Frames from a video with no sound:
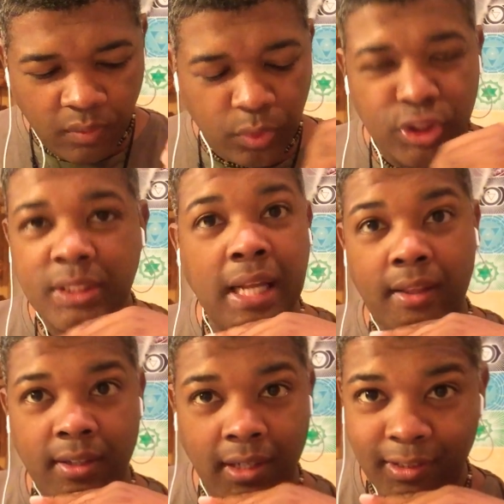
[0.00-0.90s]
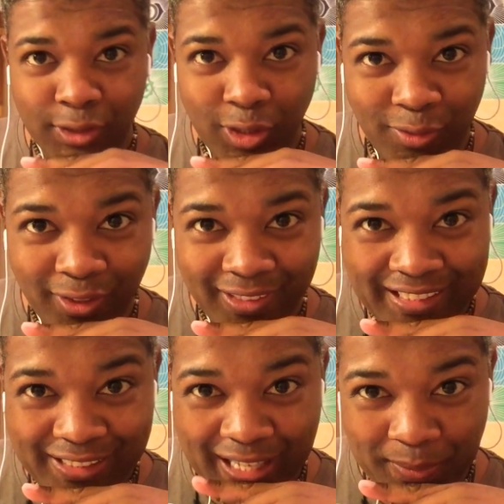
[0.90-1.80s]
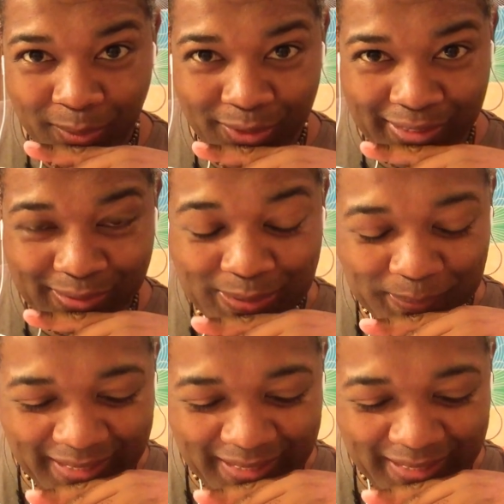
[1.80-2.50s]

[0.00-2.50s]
which is nothing like the Jophiel in Game of Thrones.